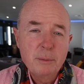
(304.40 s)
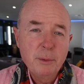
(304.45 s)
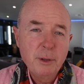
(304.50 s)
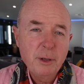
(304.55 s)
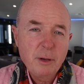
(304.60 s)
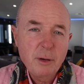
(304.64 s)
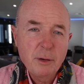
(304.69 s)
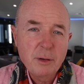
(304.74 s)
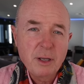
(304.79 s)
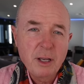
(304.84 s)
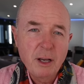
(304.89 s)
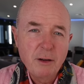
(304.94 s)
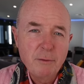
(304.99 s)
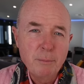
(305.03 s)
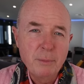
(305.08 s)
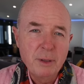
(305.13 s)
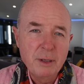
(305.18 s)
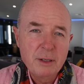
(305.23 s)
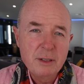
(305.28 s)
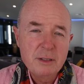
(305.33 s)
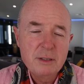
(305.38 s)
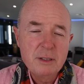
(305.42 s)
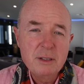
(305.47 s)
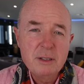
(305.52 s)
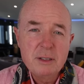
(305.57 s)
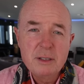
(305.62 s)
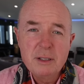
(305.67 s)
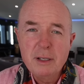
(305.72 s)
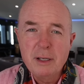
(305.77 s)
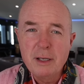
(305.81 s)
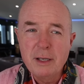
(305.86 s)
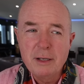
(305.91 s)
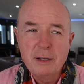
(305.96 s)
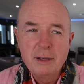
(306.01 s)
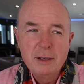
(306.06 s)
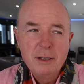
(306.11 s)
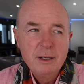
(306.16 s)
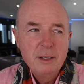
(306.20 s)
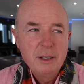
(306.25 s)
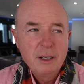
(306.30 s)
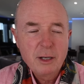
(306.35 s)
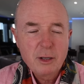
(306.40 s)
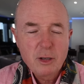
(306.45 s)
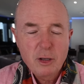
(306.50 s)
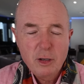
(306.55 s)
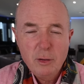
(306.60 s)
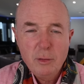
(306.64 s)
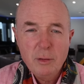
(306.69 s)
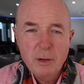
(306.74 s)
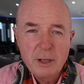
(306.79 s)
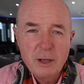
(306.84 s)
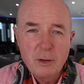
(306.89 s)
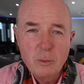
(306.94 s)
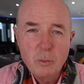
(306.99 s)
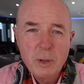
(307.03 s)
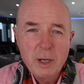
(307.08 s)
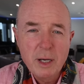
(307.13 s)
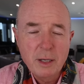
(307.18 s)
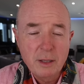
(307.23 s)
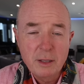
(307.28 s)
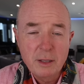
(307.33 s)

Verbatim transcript: The Monaco government is indeed acutely aware